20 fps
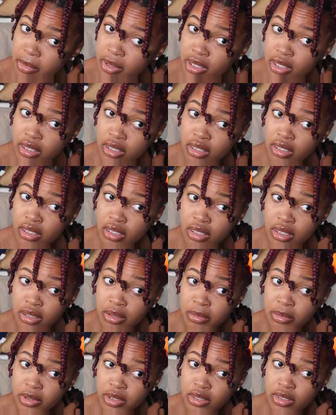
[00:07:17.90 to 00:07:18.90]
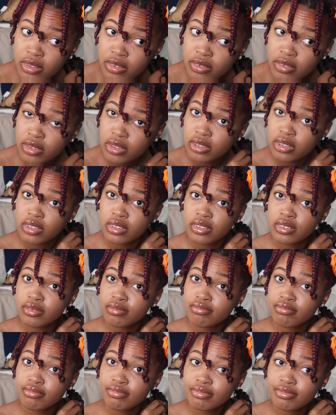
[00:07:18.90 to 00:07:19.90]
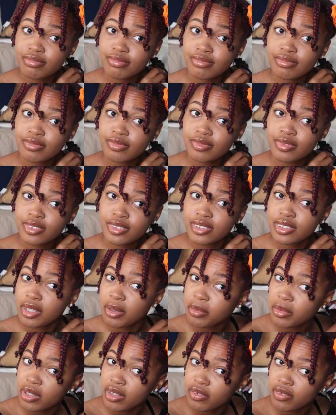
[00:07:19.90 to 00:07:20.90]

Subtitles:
But it came out cute. Like, the speckled thing actually